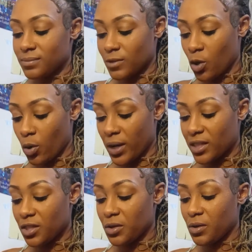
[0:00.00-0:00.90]
going
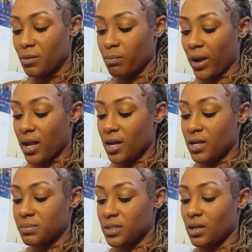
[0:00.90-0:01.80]
through
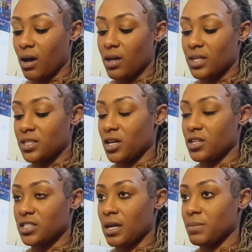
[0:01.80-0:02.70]
breakups and all this other
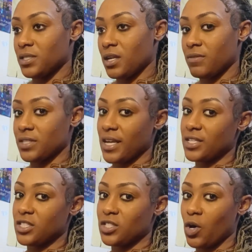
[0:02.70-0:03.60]
type of stuff is like
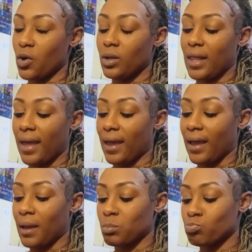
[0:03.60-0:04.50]
so
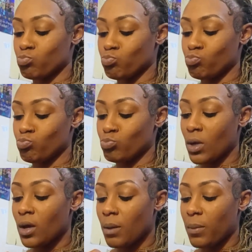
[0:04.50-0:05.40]
lame.
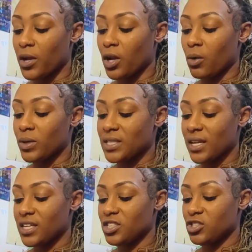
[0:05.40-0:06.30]
But, once I
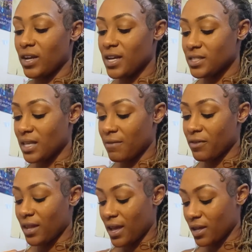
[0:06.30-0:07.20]
get dressed, I
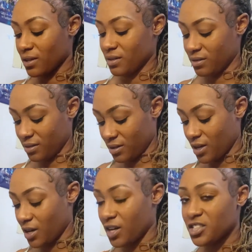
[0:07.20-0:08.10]
feel like
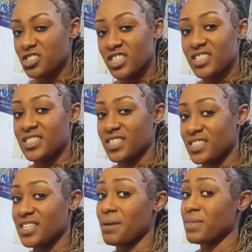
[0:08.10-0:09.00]

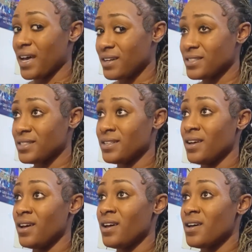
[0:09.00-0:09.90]
110,000
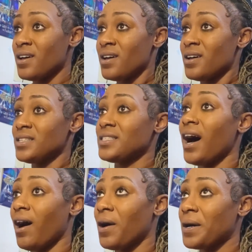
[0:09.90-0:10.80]

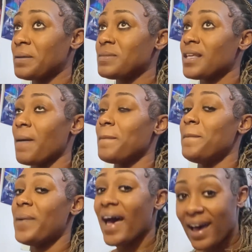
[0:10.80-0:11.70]
times
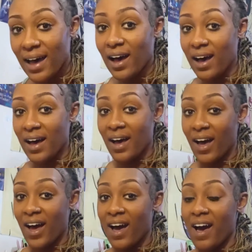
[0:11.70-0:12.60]
better
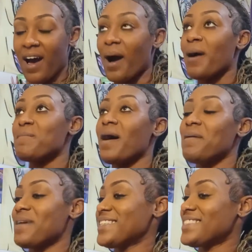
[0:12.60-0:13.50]
about
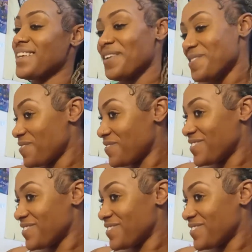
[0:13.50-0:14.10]
myself.